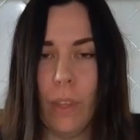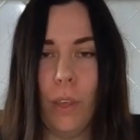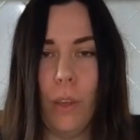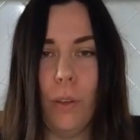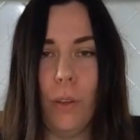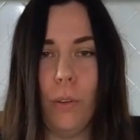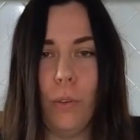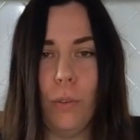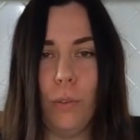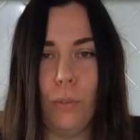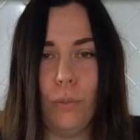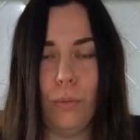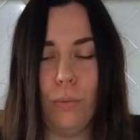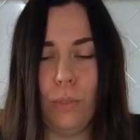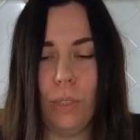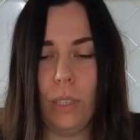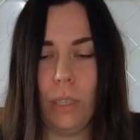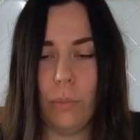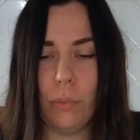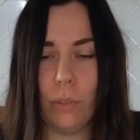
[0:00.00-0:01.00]
Oh,
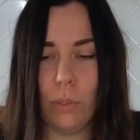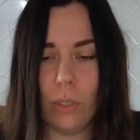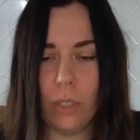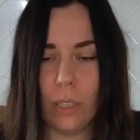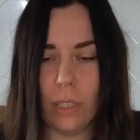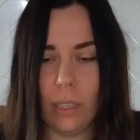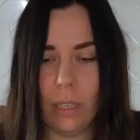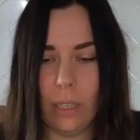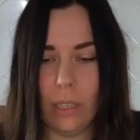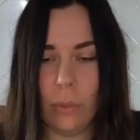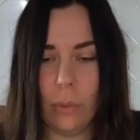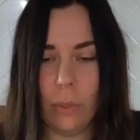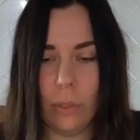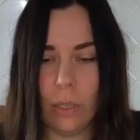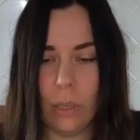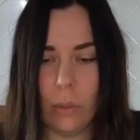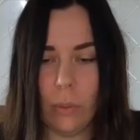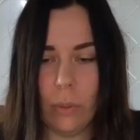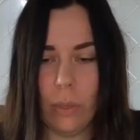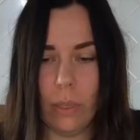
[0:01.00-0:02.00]
well, I'm sorry that you woke
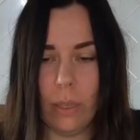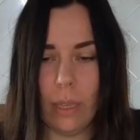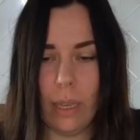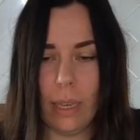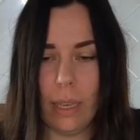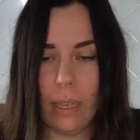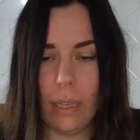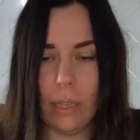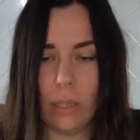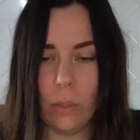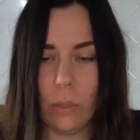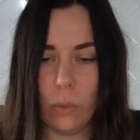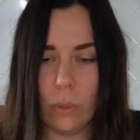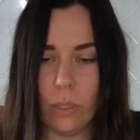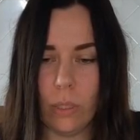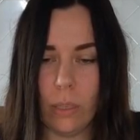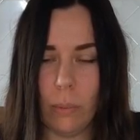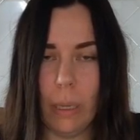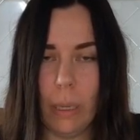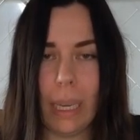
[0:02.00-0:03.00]
up with a sore
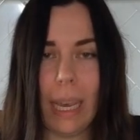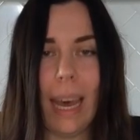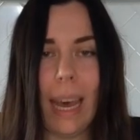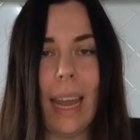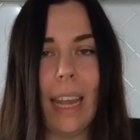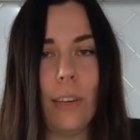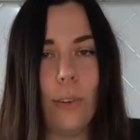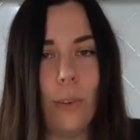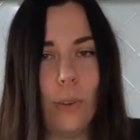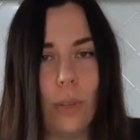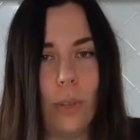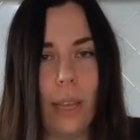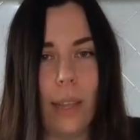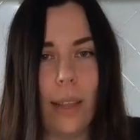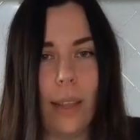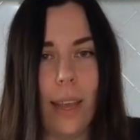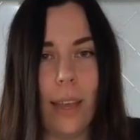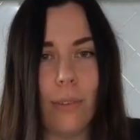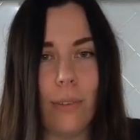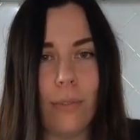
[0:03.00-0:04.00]
stomach. I know that
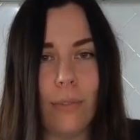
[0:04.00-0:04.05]
life.